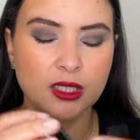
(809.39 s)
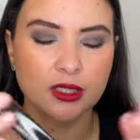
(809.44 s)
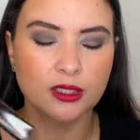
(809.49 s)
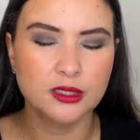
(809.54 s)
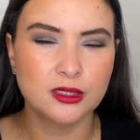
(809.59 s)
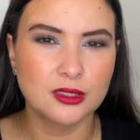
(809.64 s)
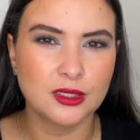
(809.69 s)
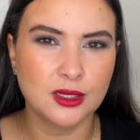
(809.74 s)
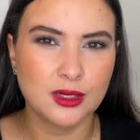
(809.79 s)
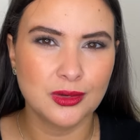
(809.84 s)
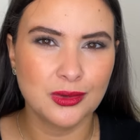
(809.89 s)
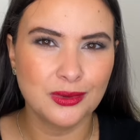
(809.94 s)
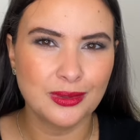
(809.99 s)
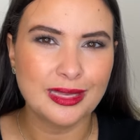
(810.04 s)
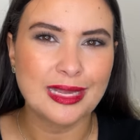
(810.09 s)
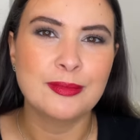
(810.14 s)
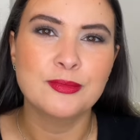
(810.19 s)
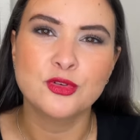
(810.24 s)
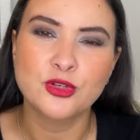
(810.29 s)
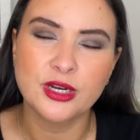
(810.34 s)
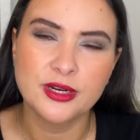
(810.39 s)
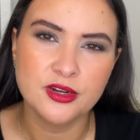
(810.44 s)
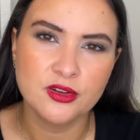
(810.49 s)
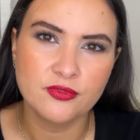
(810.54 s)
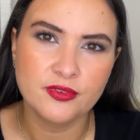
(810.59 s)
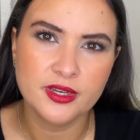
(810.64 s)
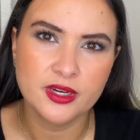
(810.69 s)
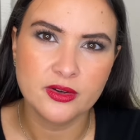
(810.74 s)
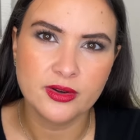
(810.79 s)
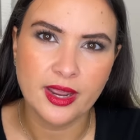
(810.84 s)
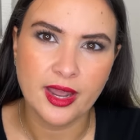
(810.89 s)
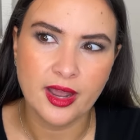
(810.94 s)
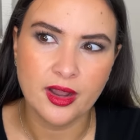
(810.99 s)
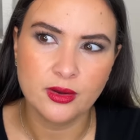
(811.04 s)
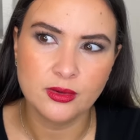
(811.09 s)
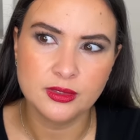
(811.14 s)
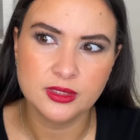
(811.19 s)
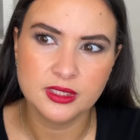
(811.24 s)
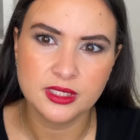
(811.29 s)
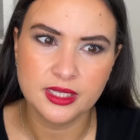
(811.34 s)
So like I'm trying to figure
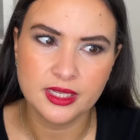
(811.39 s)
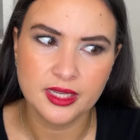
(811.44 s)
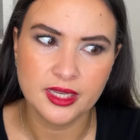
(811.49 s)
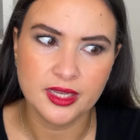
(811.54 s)
out